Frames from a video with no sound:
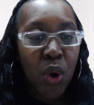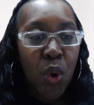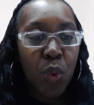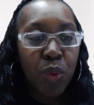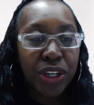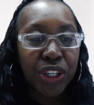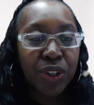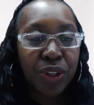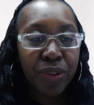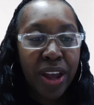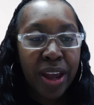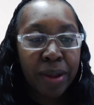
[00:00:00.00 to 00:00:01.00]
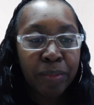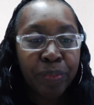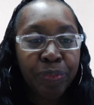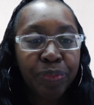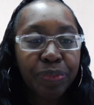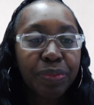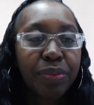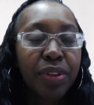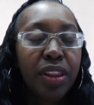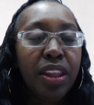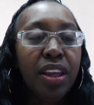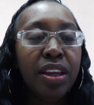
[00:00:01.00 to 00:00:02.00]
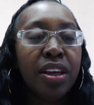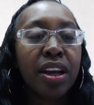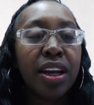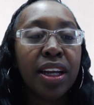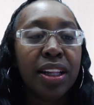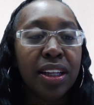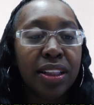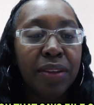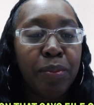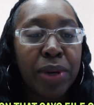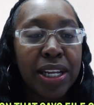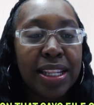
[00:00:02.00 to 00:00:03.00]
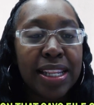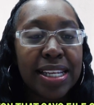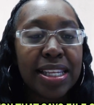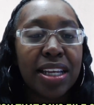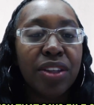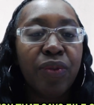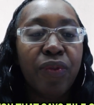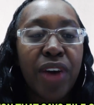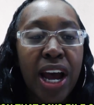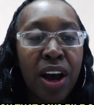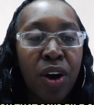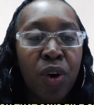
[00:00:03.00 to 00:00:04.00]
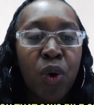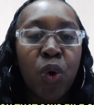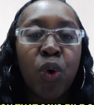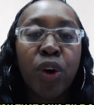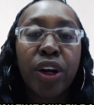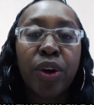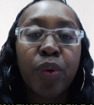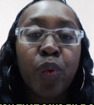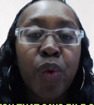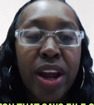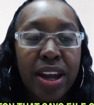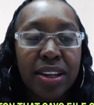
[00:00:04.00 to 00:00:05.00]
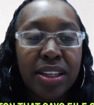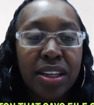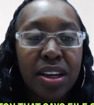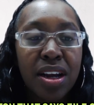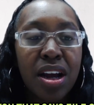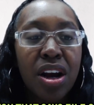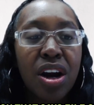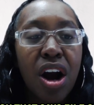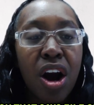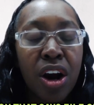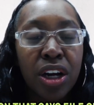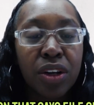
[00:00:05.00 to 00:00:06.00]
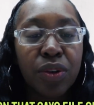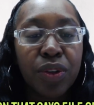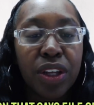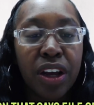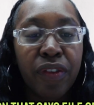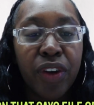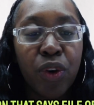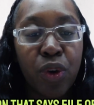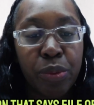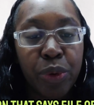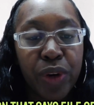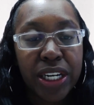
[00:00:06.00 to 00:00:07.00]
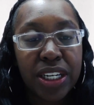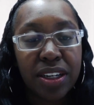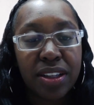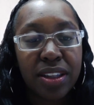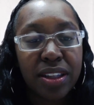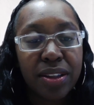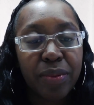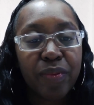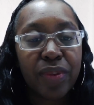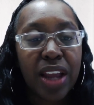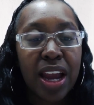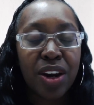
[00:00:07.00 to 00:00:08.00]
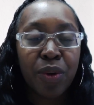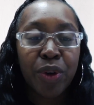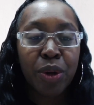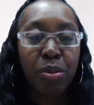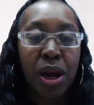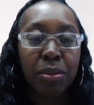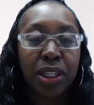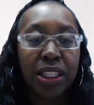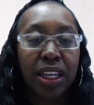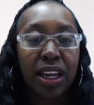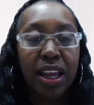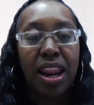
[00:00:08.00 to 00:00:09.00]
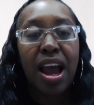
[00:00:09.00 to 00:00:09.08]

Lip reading: Once you do that, you're going to click the button that says File or Correct Articles of Incorporations. I know what you're probably thinking.